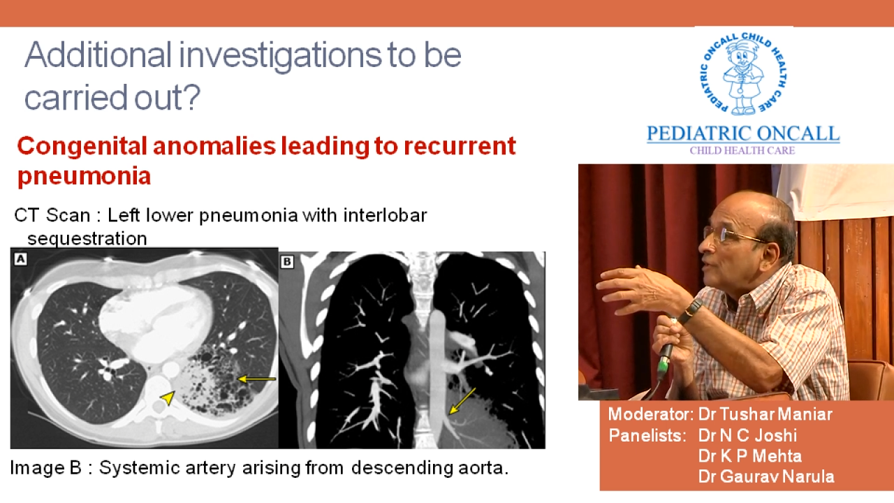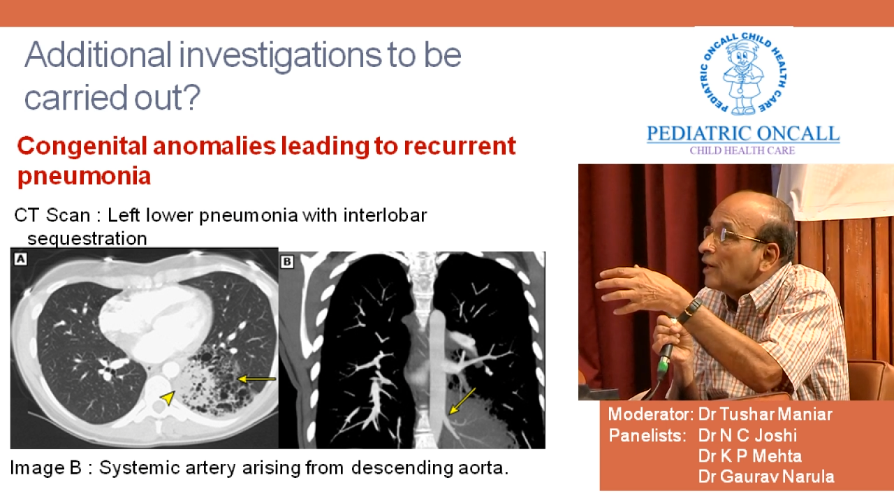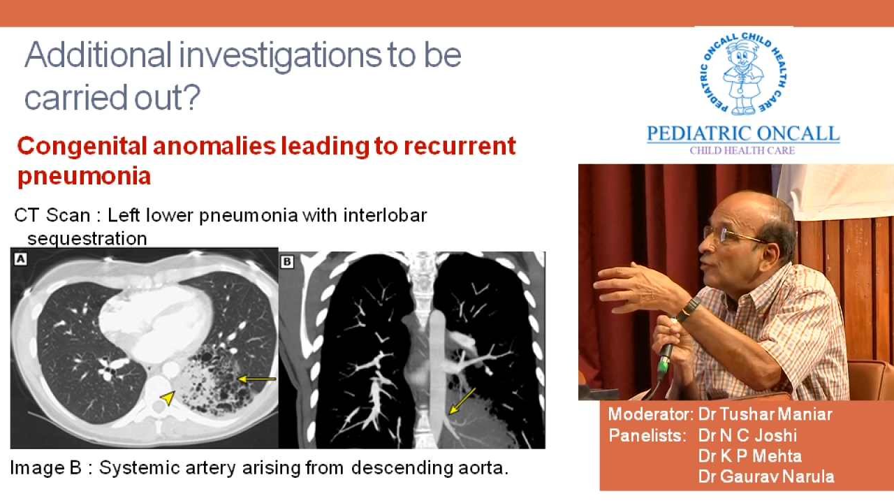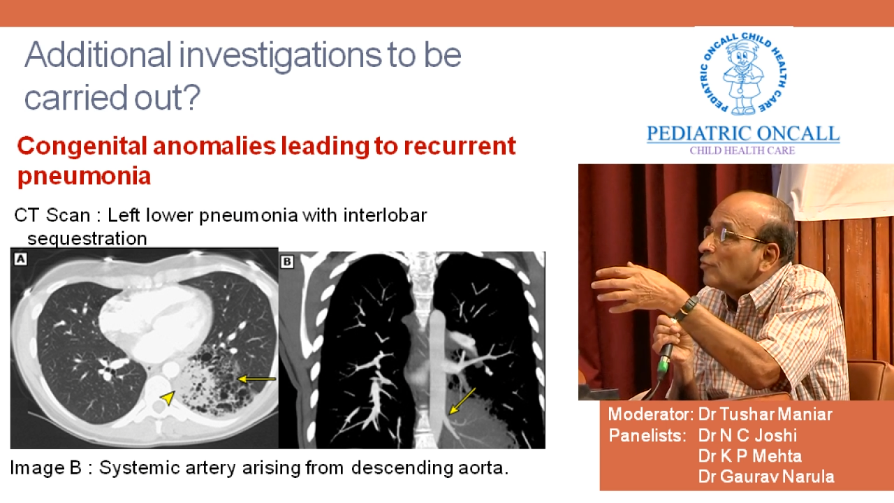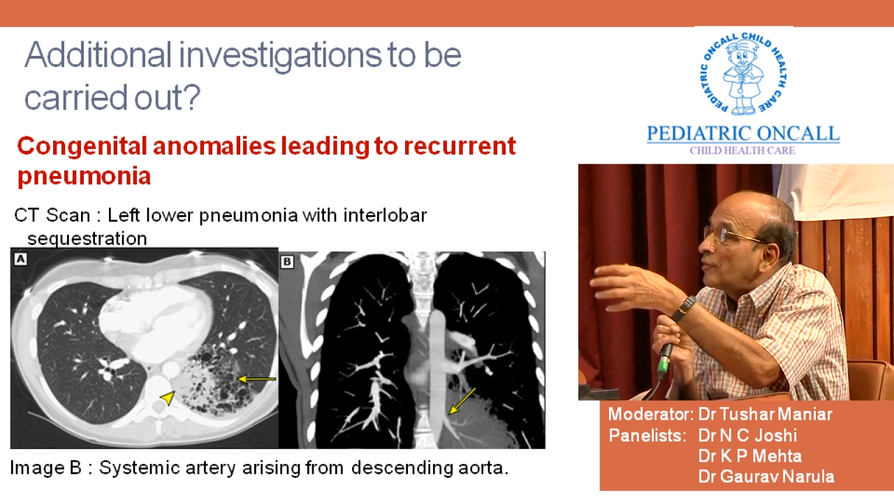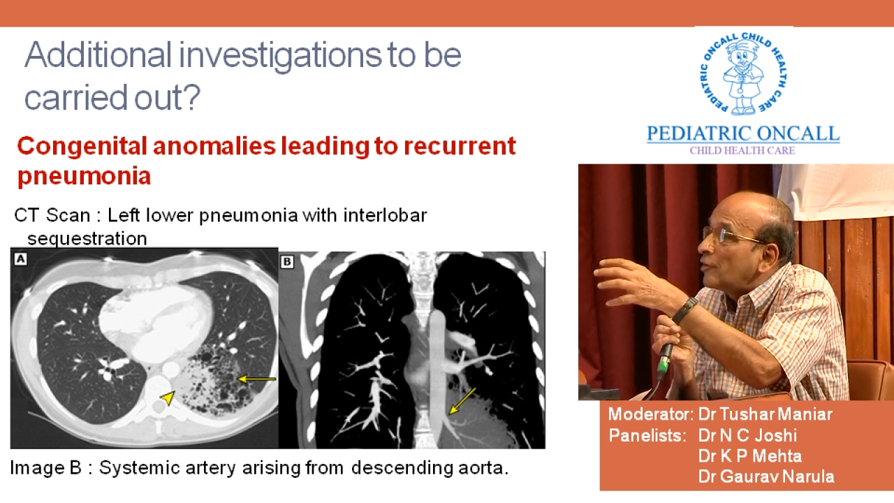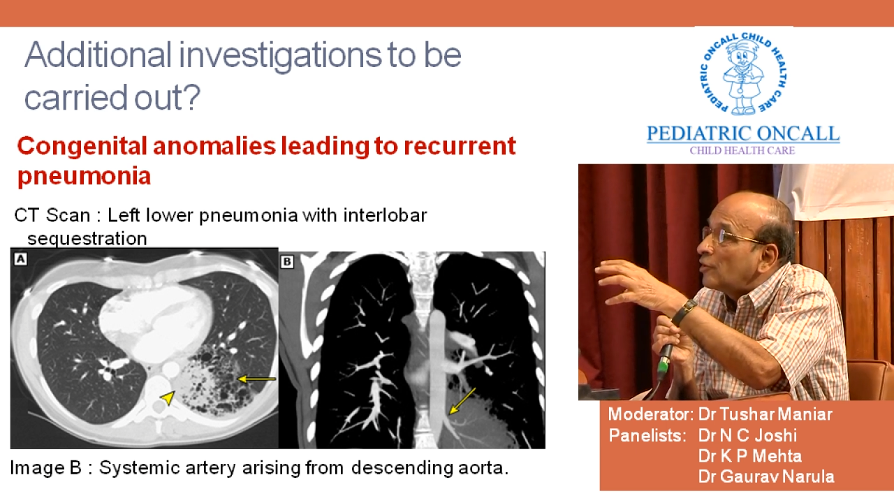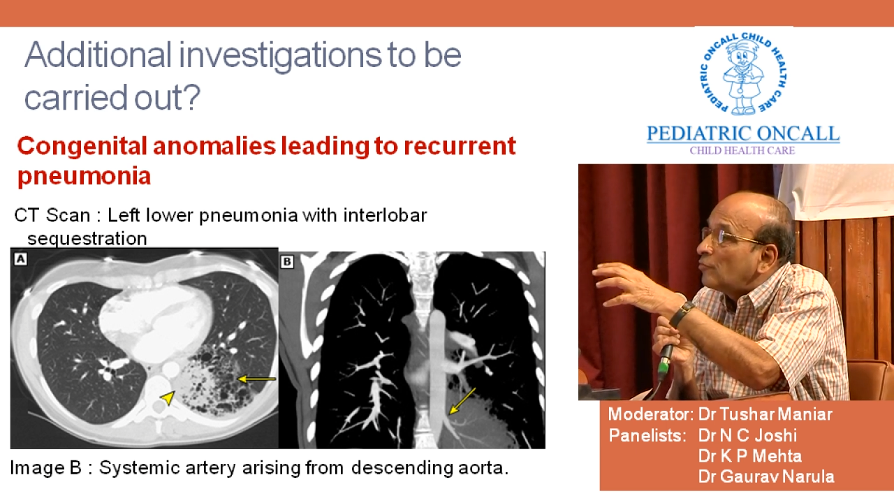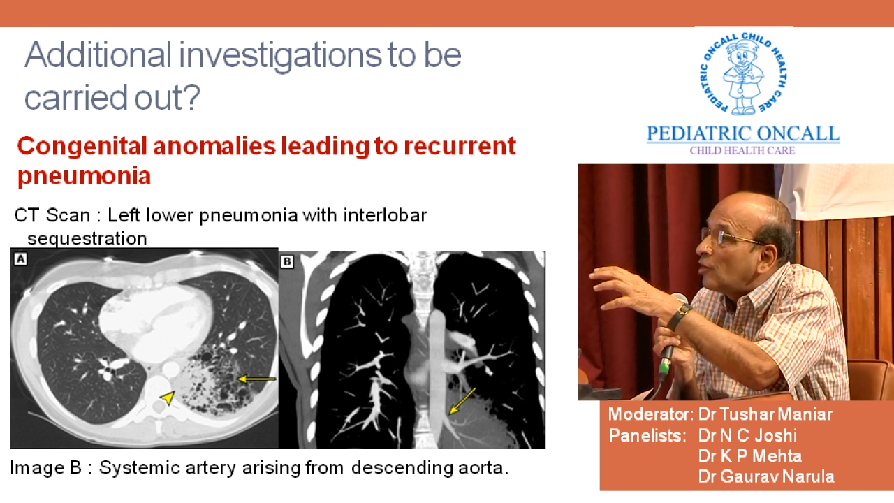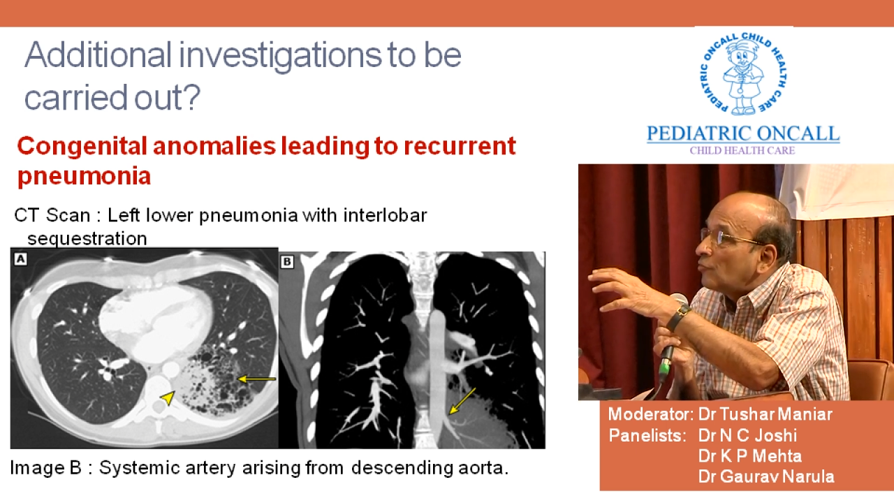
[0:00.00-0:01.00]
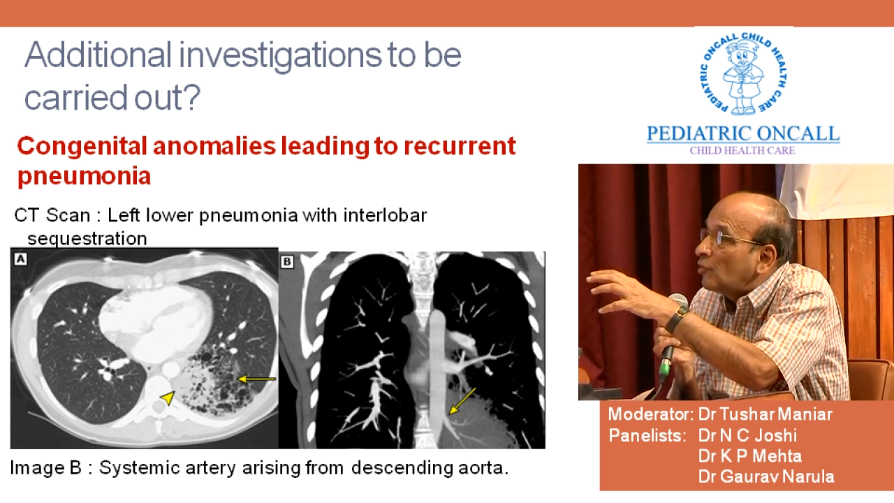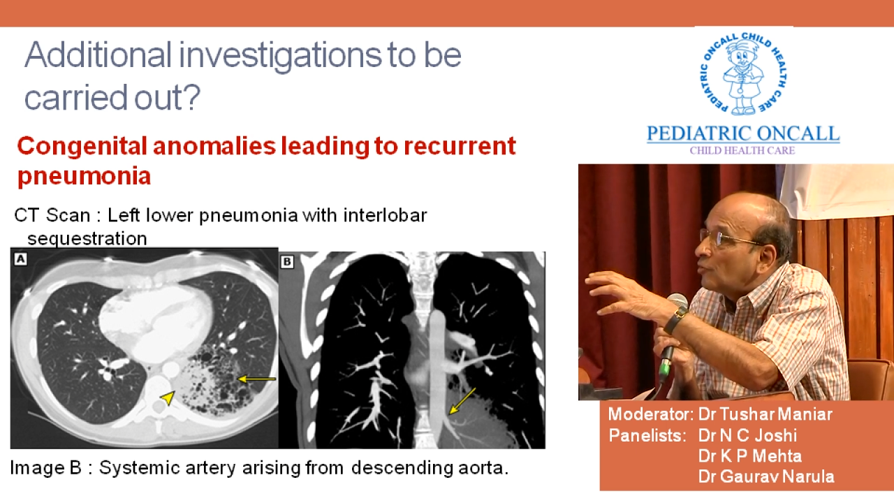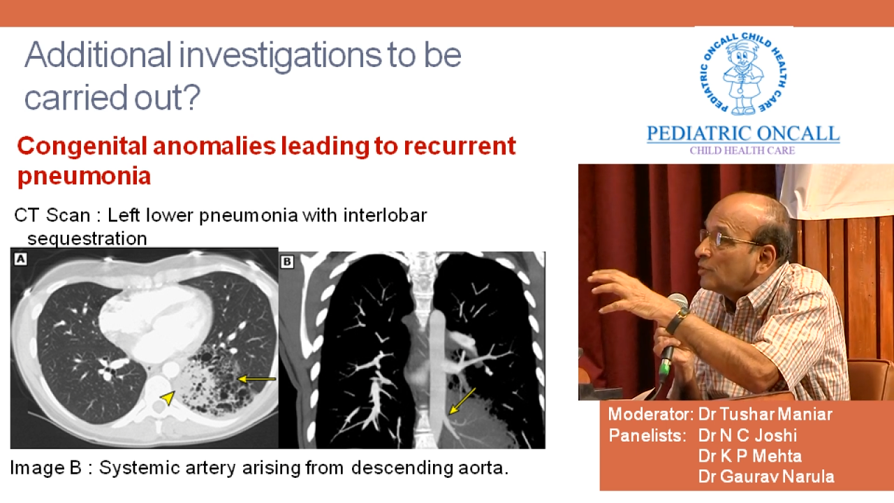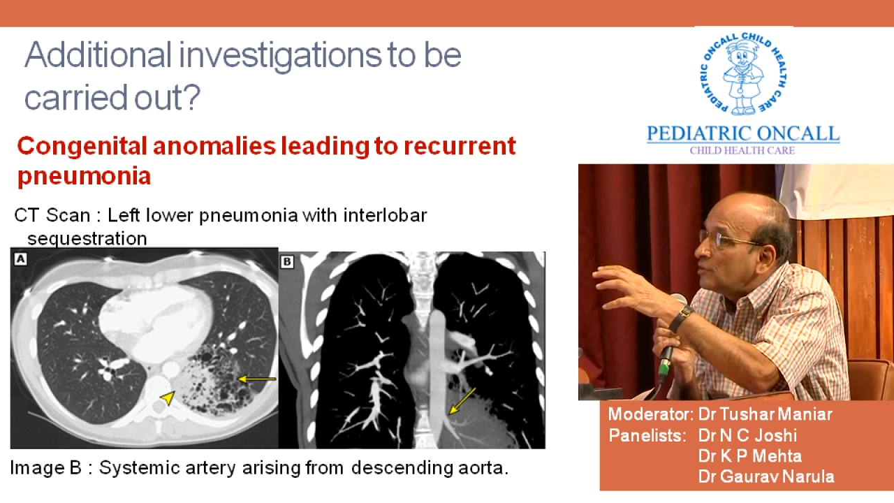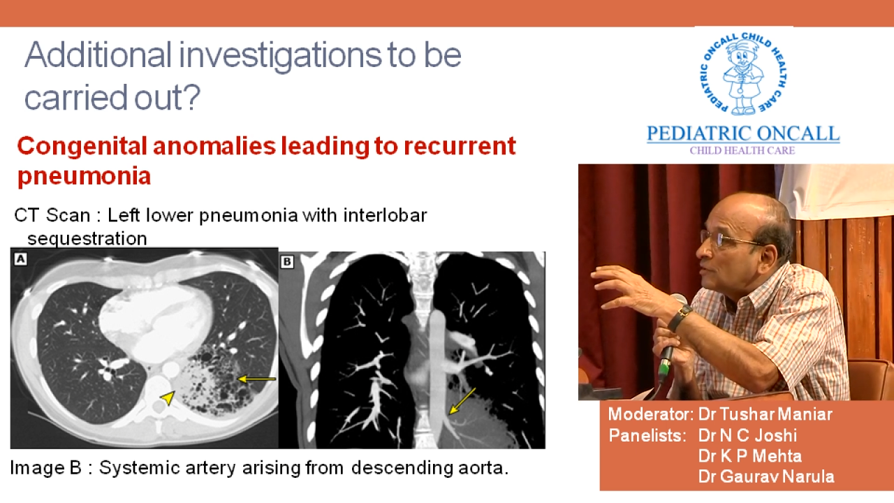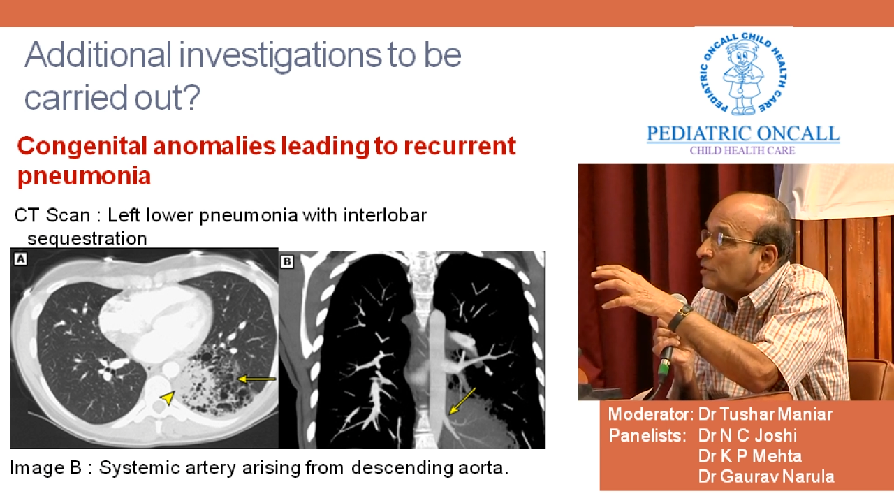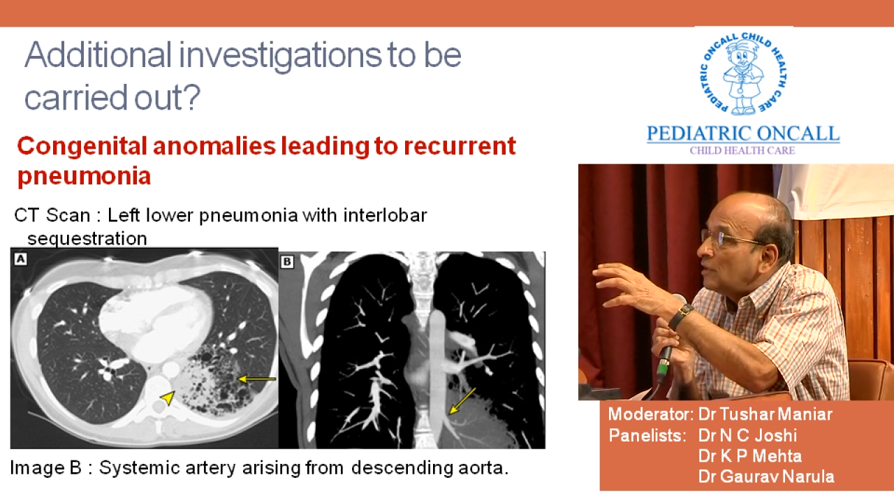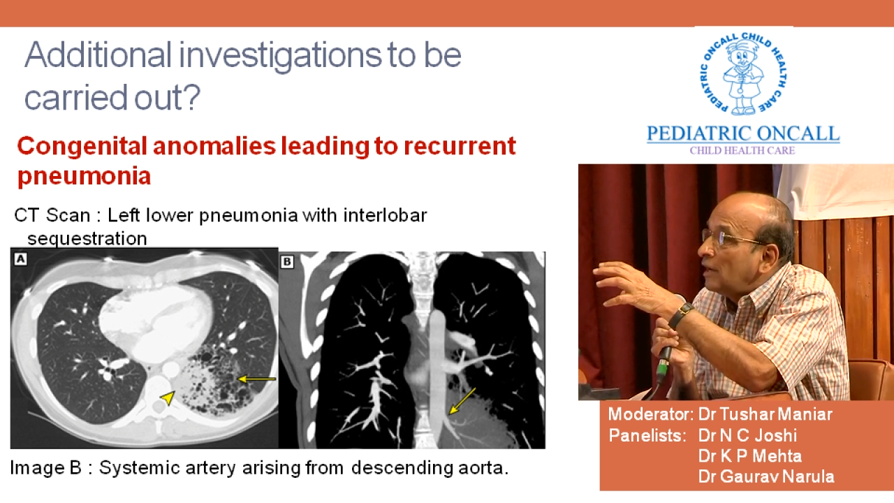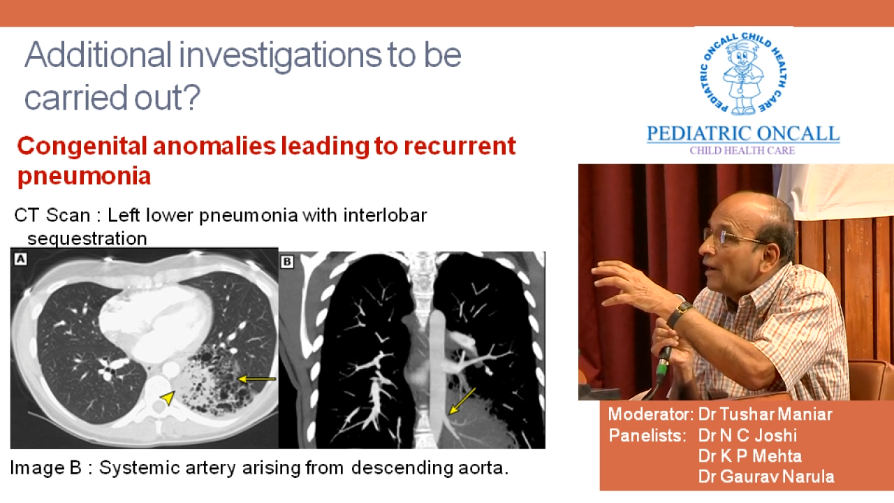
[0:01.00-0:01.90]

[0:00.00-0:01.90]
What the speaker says: adenomatoid malformation